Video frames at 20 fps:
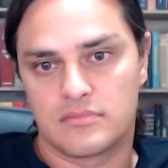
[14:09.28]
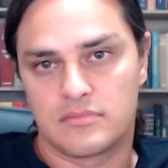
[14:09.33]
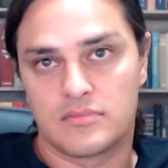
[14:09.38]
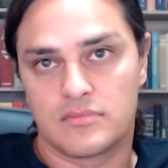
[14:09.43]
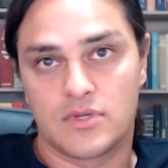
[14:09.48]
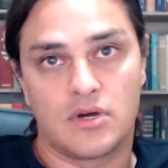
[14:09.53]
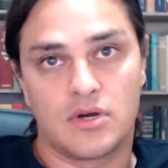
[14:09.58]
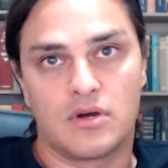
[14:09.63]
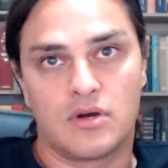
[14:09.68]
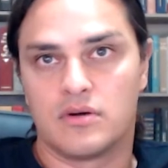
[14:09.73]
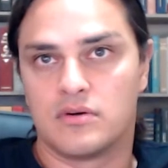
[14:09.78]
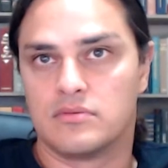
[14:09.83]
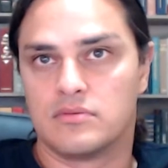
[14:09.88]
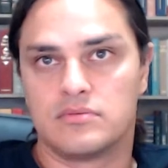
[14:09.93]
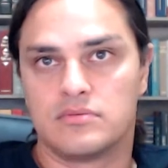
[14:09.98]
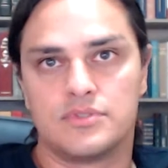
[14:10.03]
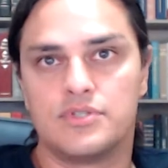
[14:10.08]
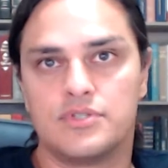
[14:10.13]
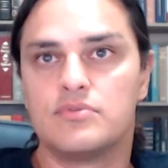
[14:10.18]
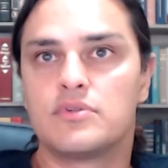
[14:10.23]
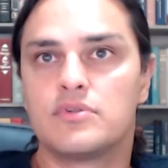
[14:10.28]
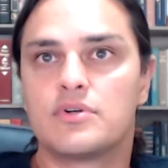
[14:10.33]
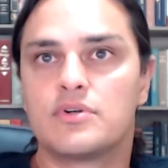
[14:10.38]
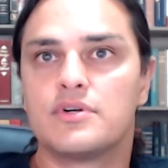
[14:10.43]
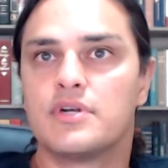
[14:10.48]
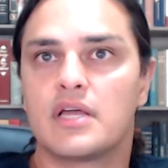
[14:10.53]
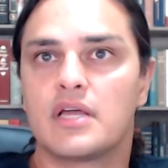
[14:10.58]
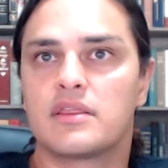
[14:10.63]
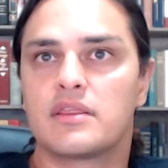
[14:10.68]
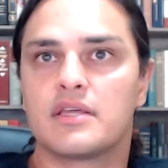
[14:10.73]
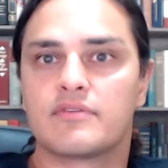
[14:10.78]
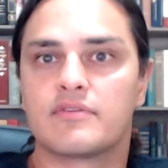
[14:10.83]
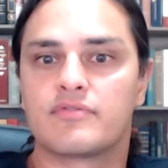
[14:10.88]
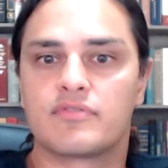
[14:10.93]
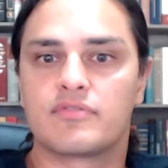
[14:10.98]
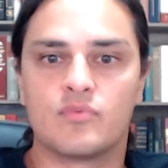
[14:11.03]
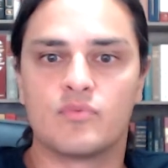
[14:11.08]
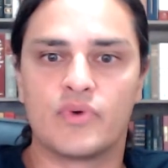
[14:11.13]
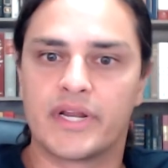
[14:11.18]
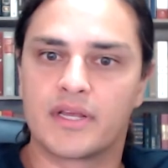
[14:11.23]
Oh, you learn nothing
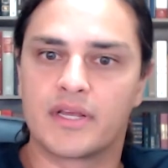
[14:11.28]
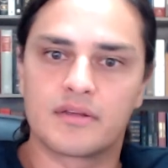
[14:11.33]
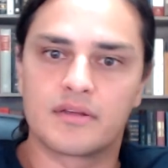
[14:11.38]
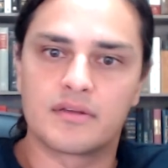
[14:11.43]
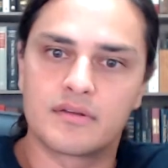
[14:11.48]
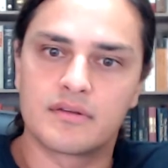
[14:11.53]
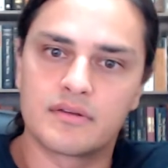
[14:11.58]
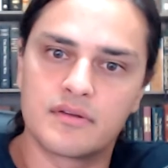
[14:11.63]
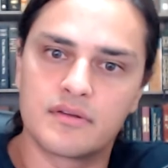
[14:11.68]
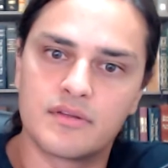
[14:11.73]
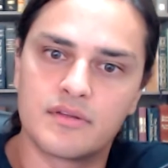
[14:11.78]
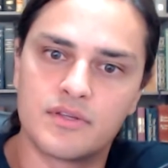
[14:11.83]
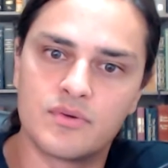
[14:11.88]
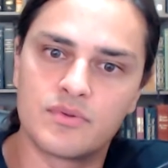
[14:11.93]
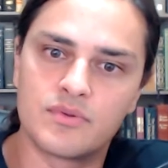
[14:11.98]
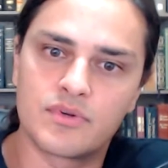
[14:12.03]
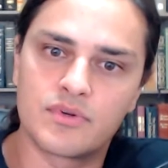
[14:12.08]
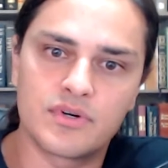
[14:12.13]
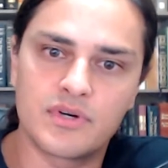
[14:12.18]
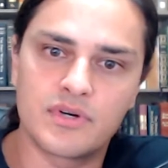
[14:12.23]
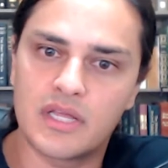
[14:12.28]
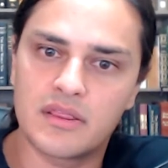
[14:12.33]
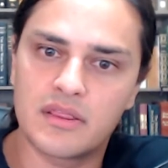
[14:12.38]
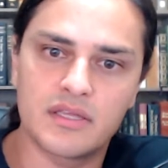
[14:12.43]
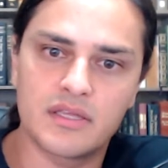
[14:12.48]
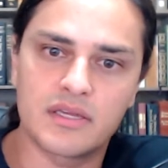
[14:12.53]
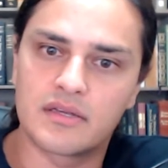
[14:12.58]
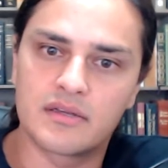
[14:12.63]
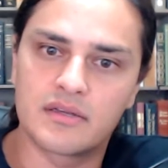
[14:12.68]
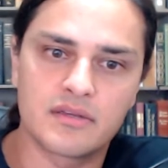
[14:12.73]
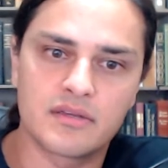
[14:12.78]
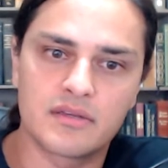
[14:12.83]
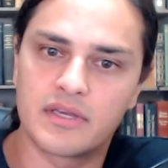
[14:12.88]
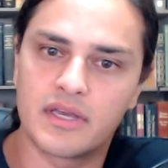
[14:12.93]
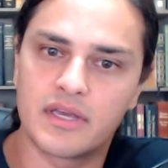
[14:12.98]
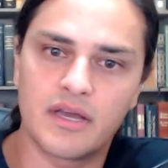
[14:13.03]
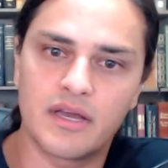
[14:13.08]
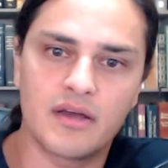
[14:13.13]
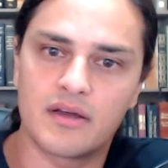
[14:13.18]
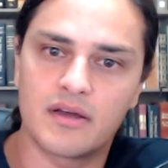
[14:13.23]
from winning. You learn nothing.
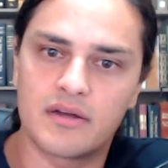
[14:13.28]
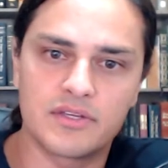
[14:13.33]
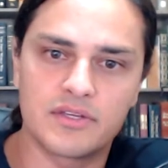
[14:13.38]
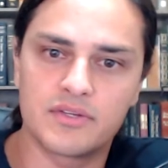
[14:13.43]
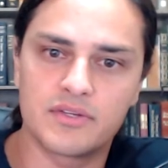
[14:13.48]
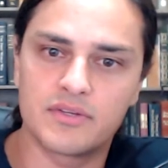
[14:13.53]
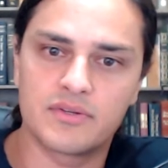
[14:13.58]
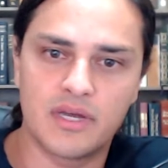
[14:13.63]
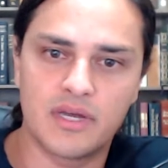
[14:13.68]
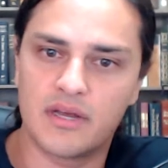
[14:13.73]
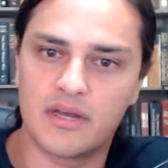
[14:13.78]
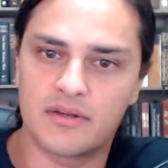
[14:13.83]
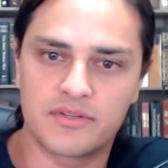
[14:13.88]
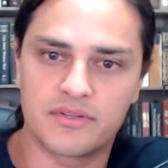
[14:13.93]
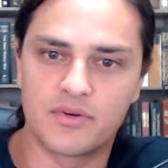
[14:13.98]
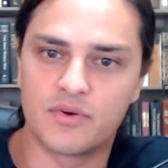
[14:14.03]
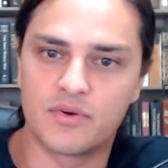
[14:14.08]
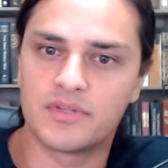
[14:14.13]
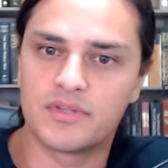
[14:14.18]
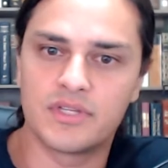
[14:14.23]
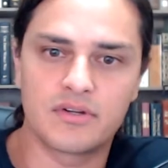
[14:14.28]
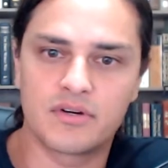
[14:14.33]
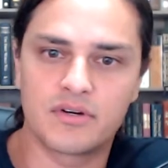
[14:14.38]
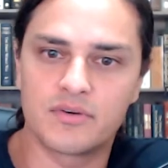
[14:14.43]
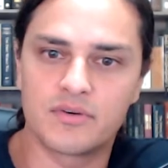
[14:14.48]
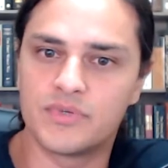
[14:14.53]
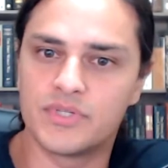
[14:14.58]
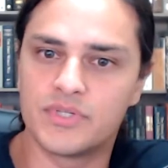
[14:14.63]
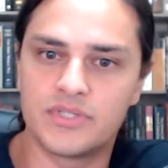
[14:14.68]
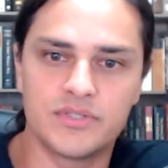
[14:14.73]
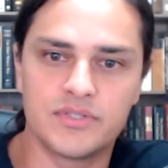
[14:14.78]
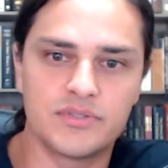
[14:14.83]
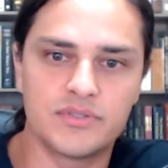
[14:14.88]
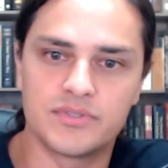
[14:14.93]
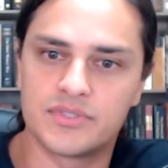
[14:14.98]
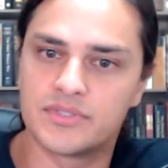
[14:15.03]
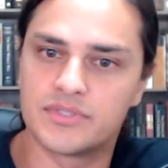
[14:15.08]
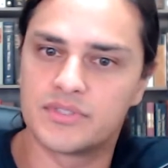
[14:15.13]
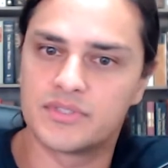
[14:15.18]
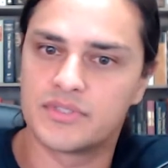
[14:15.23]
Yeah. You only learn when you lose.